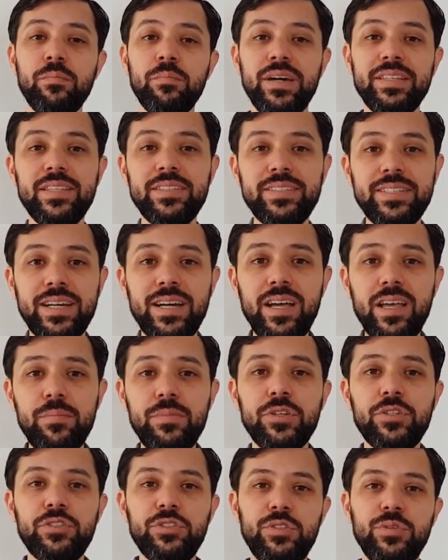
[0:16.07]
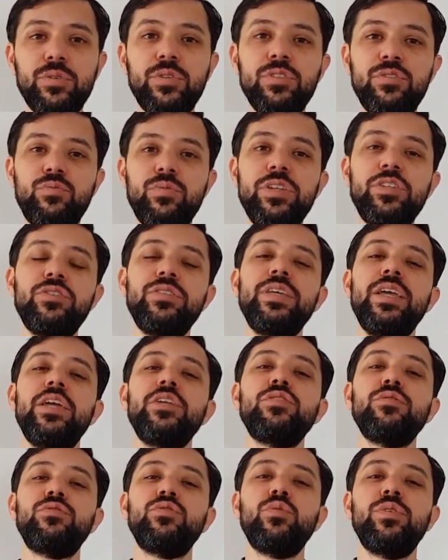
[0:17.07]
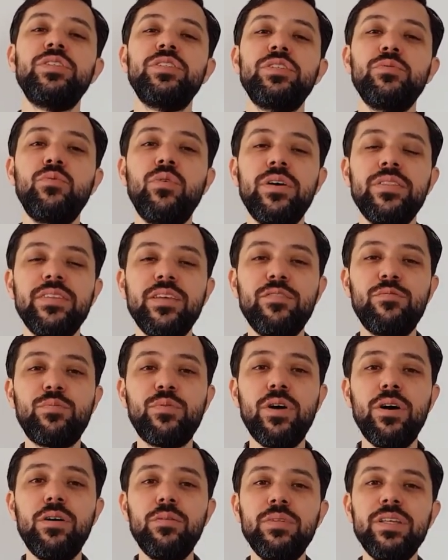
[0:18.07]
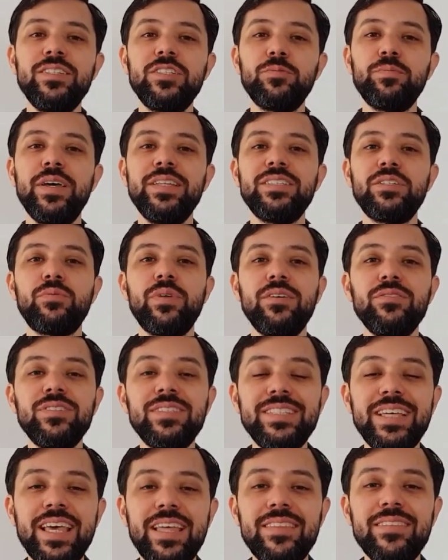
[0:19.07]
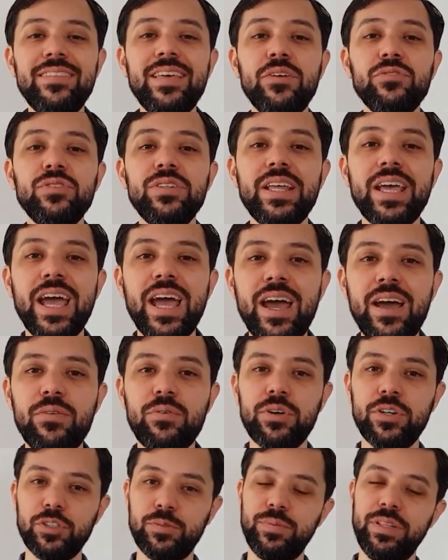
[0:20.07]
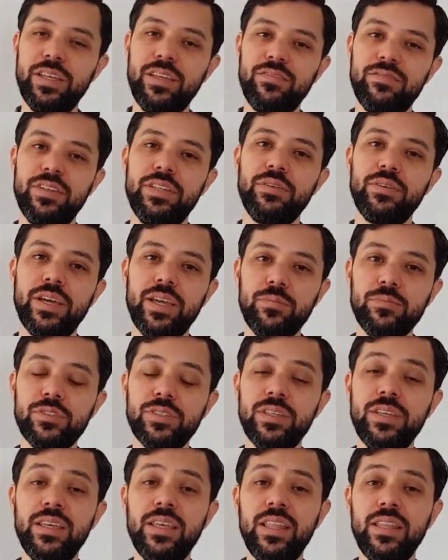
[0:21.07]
By the time your students reach the age of 21, they've probably spent around 10,000 hours playing video games.